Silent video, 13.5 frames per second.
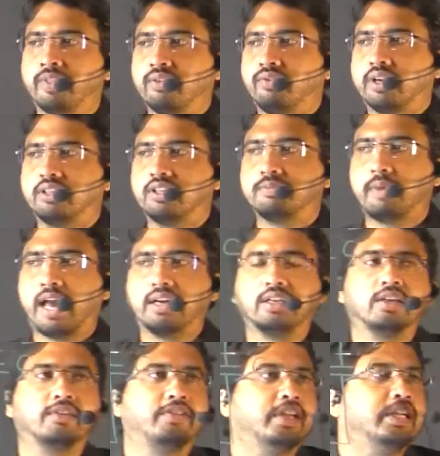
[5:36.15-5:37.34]
For this
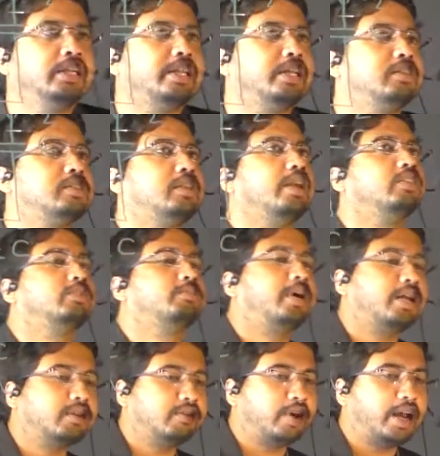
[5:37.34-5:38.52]
magnetic field intensity h bar,
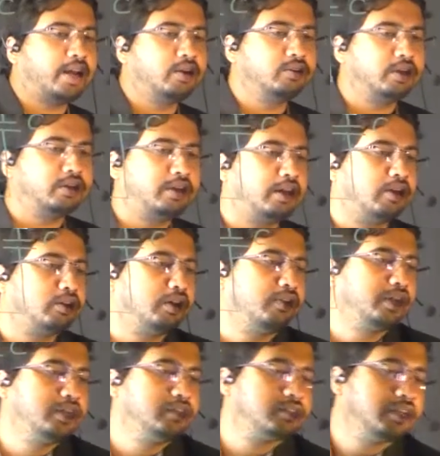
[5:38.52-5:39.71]
the value that they have
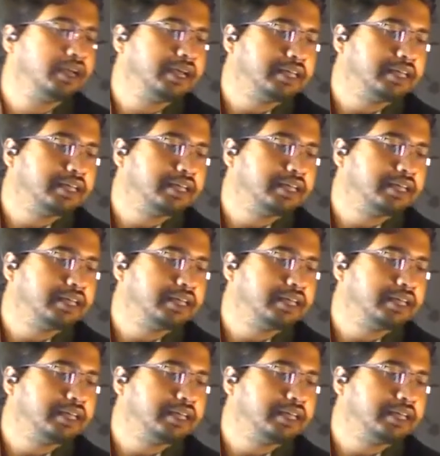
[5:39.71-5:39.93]
given is